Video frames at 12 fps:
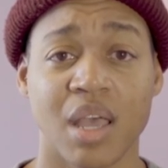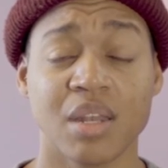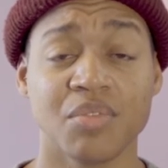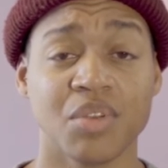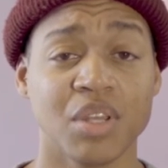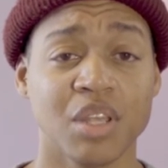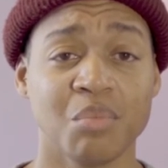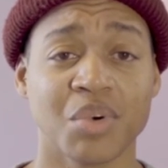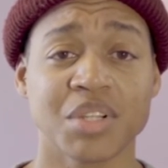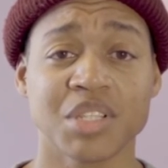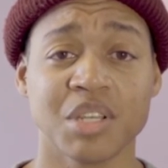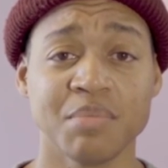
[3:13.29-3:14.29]
and if you need
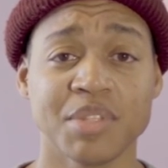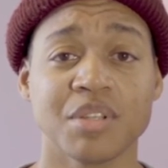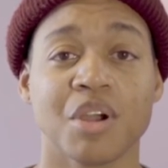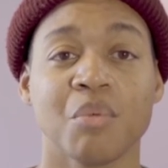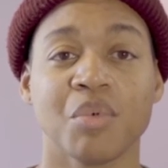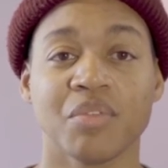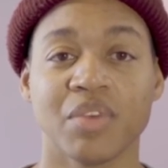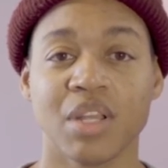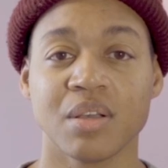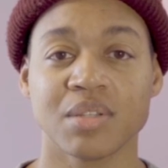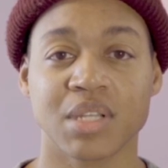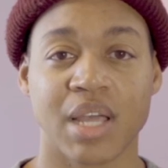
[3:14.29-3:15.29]
more tips, there are more
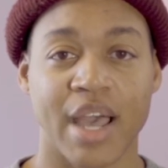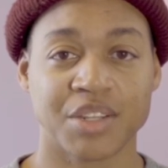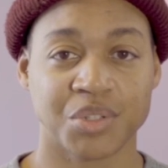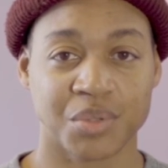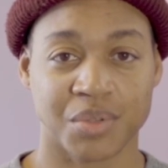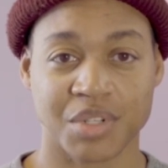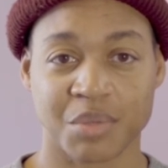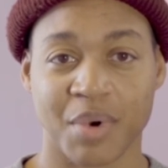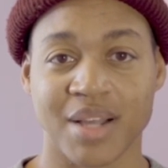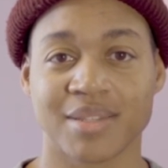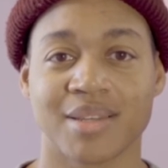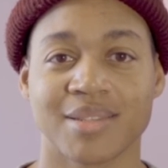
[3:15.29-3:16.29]
videos to guide you through this
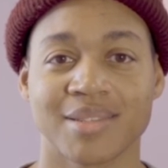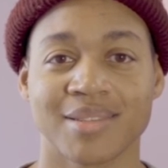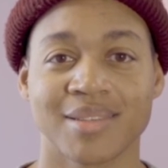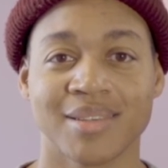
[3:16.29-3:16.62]
process.